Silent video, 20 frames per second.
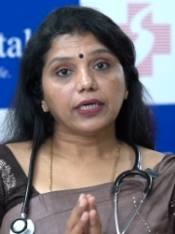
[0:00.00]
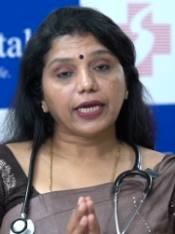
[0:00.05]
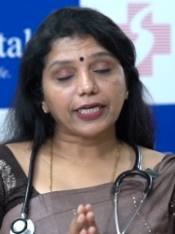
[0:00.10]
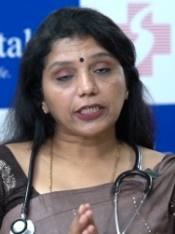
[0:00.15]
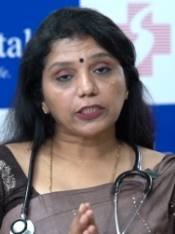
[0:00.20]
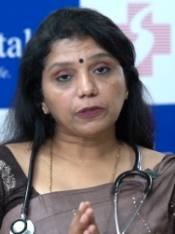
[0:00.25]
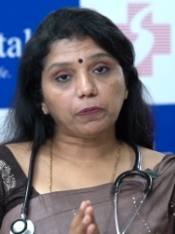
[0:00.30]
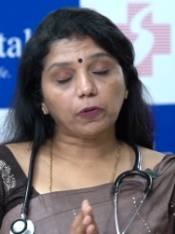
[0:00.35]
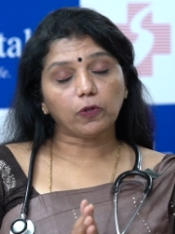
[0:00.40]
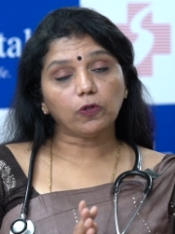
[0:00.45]

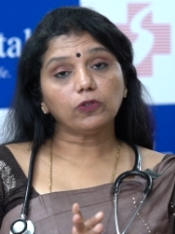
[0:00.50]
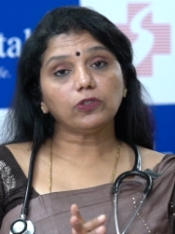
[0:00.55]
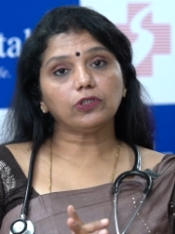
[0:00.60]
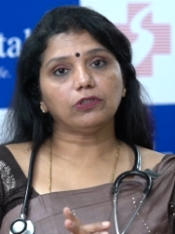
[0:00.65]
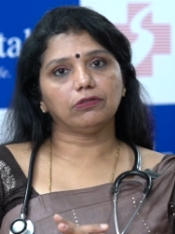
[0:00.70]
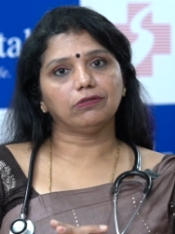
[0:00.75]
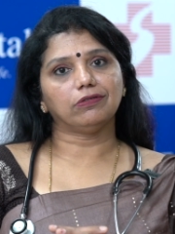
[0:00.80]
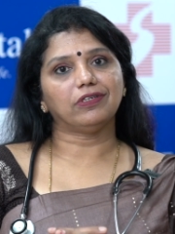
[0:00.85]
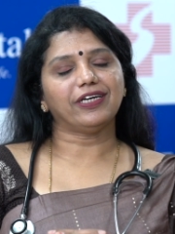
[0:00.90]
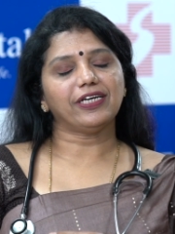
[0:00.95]
exposed
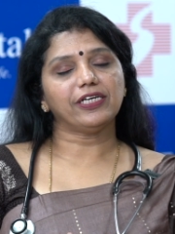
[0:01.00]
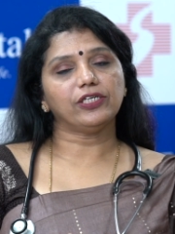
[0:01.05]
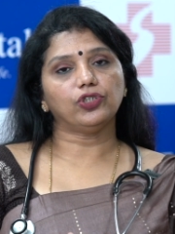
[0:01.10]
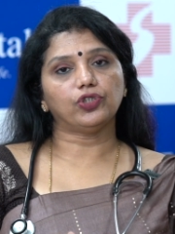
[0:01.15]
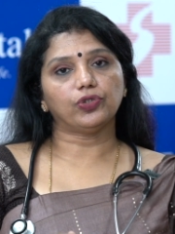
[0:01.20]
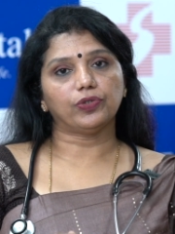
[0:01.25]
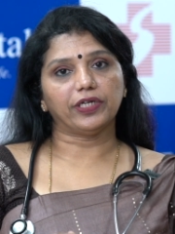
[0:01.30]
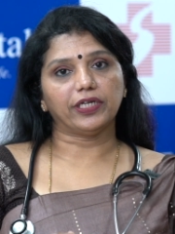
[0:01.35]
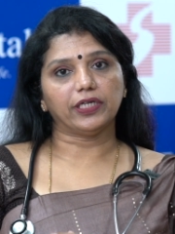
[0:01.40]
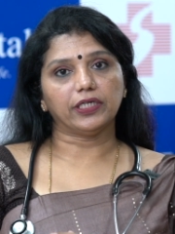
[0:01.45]
to the
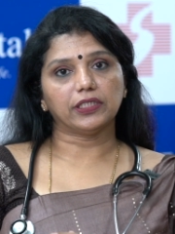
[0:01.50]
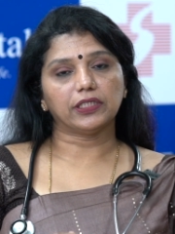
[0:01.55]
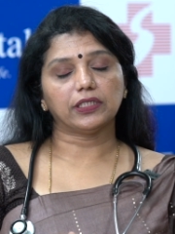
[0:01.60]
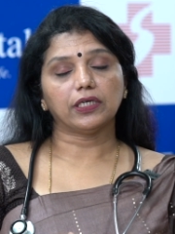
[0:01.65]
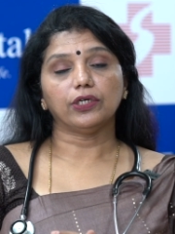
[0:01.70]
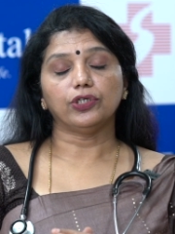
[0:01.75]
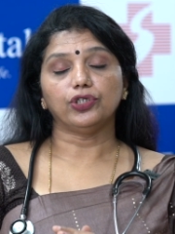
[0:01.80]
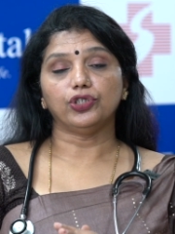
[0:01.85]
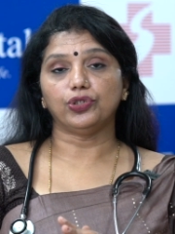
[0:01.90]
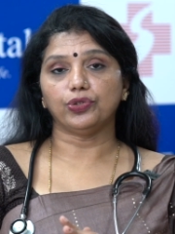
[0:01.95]
injuries
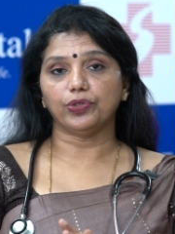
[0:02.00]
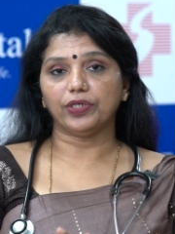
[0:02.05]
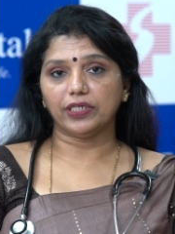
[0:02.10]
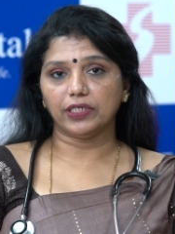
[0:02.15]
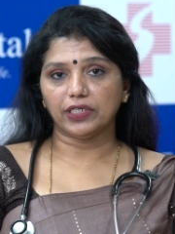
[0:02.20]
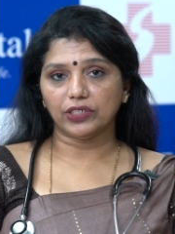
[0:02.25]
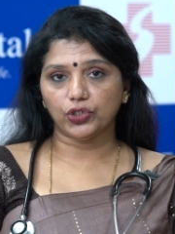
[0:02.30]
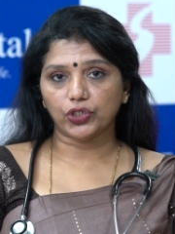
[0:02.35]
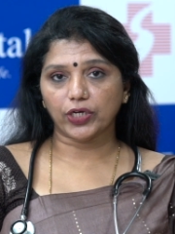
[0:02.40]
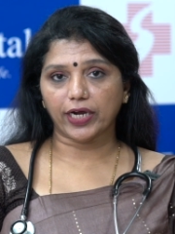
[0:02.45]
during
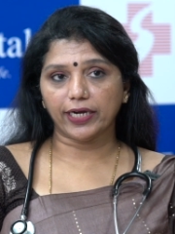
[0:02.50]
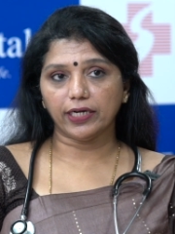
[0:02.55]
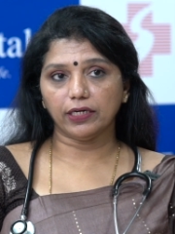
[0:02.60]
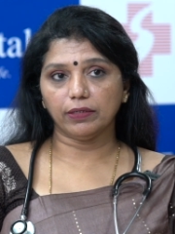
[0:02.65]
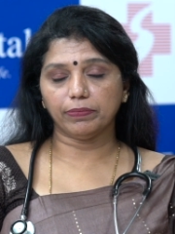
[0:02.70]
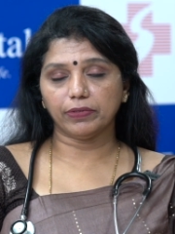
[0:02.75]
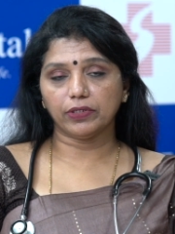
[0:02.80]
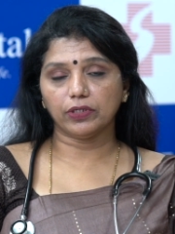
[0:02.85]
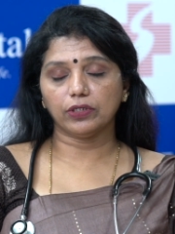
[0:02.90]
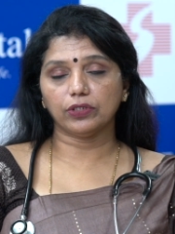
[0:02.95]
the
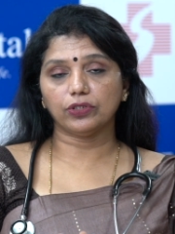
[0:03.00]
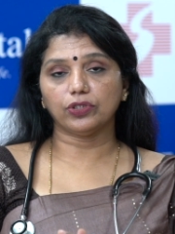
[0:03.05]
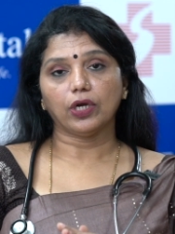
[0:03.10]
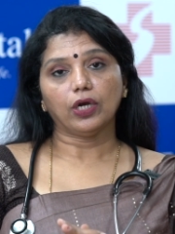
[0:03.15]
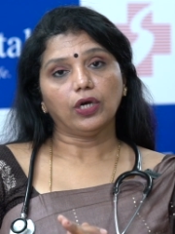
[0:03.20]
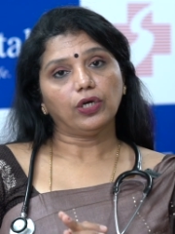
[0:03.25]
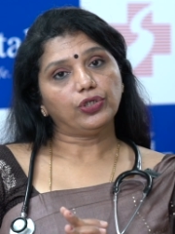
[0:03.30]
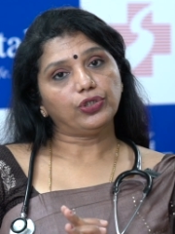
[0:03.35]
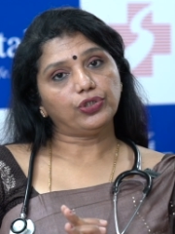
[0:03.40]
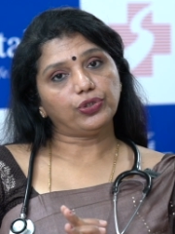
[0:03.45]
childbirth,
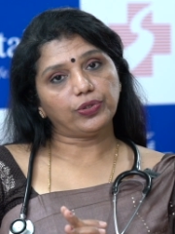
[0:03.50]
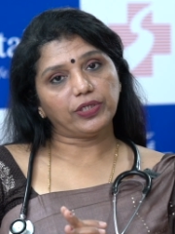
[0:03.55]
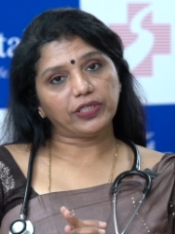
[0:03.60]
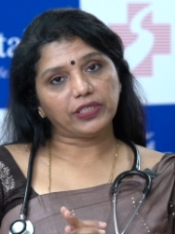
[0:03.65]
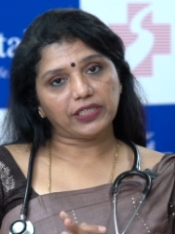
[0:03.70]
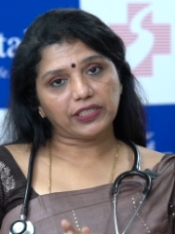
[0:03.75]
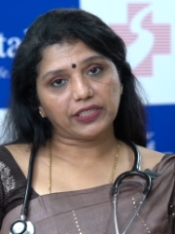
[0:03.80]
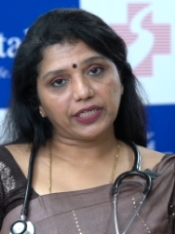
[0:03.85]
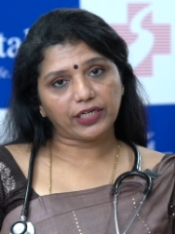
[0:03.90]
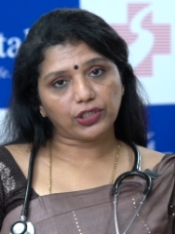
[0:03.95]
during
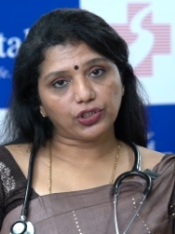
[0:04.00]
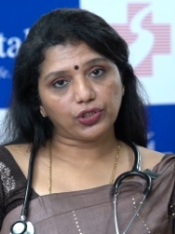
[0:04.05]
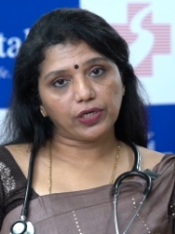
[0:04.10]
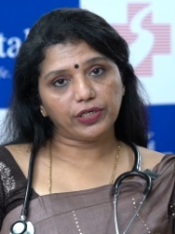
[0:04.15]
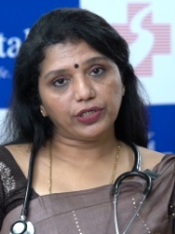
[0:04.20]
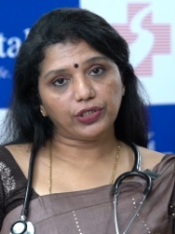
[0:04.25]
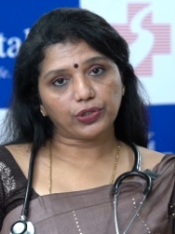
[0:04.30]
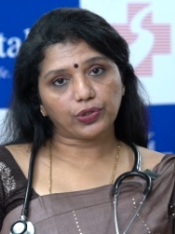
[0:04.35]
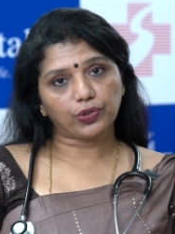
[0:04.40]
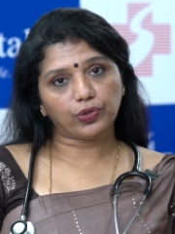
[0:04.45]
the sexual
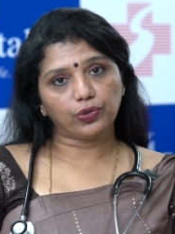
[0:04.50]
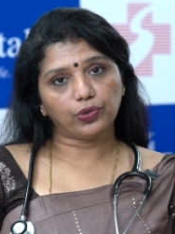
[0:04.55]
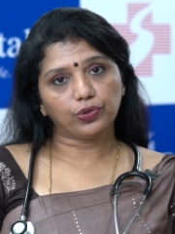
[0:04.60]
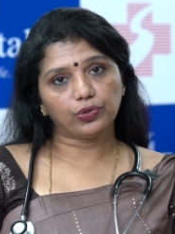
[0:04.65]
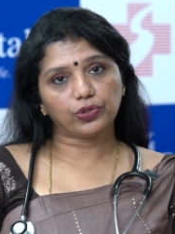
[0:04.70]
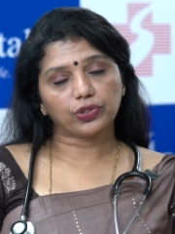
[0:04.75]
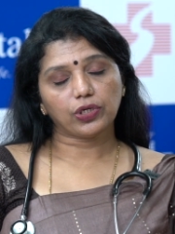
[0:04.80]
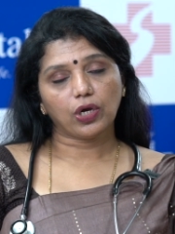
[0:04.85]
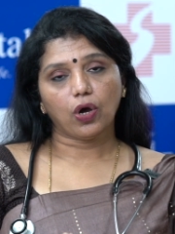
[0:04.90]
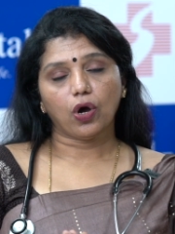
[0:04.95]

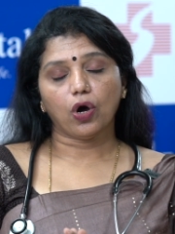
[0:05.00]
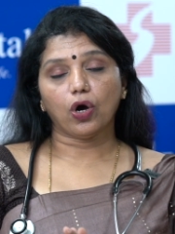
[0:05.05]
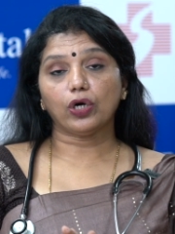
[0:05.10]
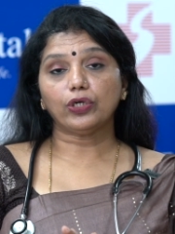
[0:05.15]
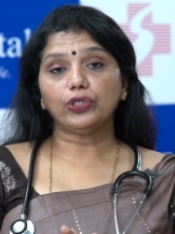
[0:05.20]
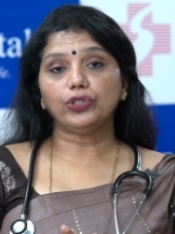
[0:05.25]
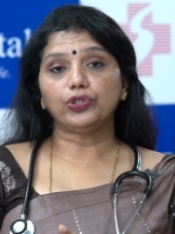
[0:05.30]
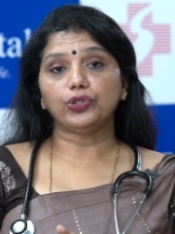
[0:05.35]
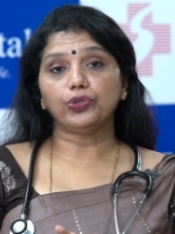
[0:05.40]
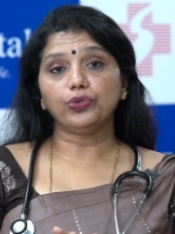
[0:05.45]
intercourse or
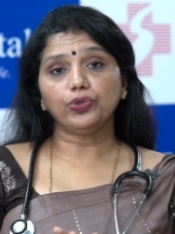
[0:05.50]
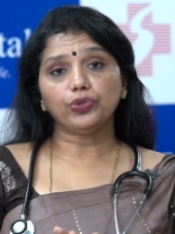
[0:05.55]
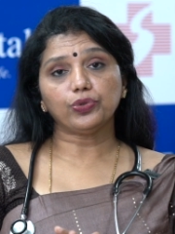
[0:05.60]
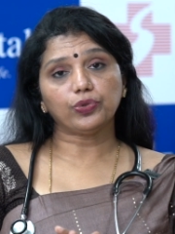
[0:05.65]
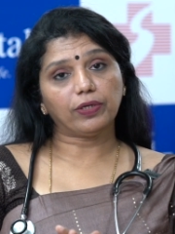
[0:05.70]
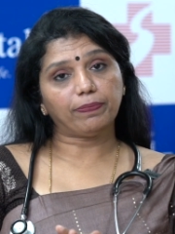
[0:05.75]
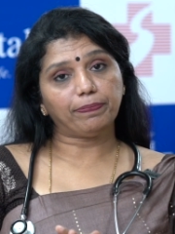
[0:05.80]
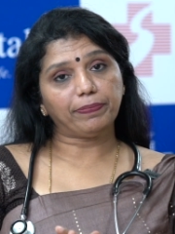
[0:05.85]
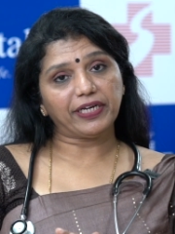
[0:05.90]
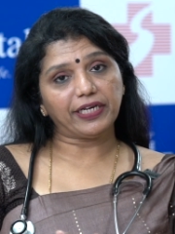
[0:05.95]
due to
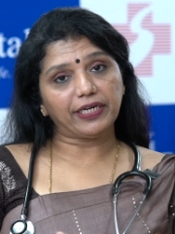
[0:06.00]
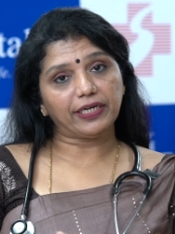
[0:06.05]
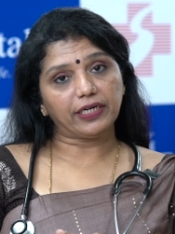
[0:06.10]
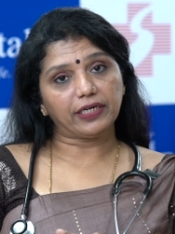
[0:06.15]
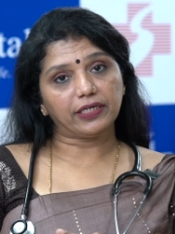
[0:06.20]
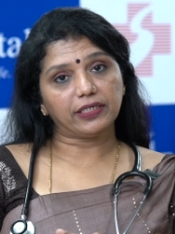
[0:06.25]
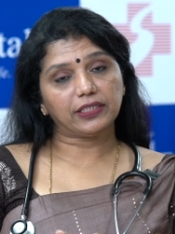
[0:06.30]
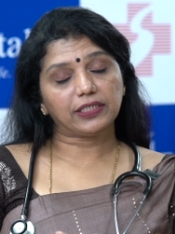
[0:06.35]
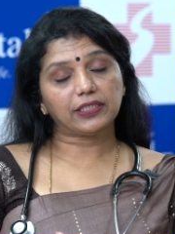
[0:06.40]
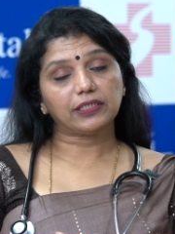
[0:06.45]
the
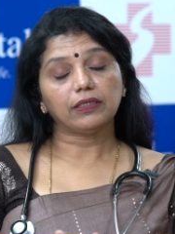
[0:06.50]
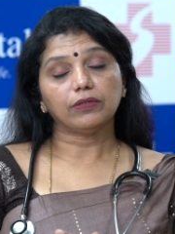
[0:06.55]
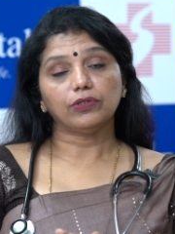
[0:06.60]
periods,